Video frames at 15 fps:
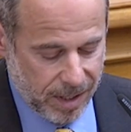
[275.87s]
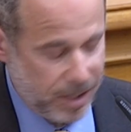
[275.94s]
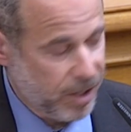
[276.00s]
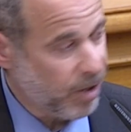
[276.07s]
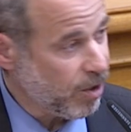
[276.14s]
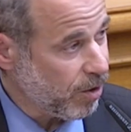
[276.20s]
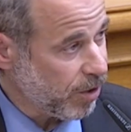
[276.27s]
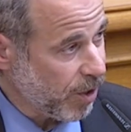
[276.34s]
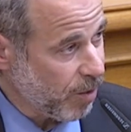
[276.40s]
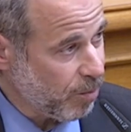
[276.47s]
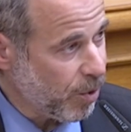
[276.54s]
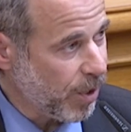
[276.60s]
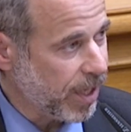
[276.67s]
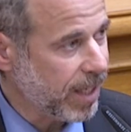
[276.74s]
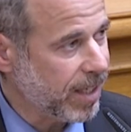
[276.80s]
To your earlier
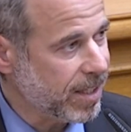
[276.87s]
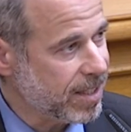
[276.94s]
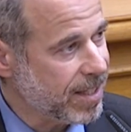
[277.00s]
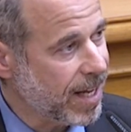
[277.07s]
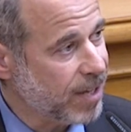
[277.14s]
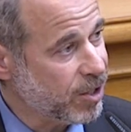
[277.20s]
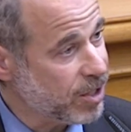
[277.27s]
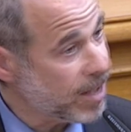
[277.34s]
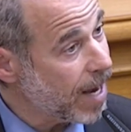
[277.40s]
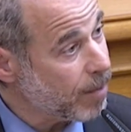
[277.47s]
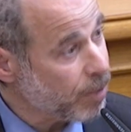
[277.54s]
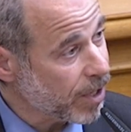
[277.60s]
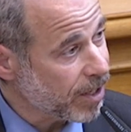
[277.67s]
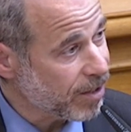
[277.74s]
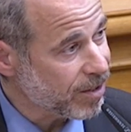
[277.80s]
point, it's not just
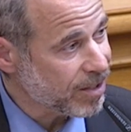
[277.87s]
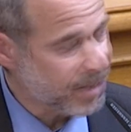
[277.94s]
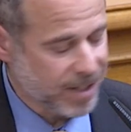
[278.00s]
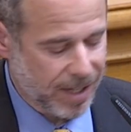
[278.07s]
operators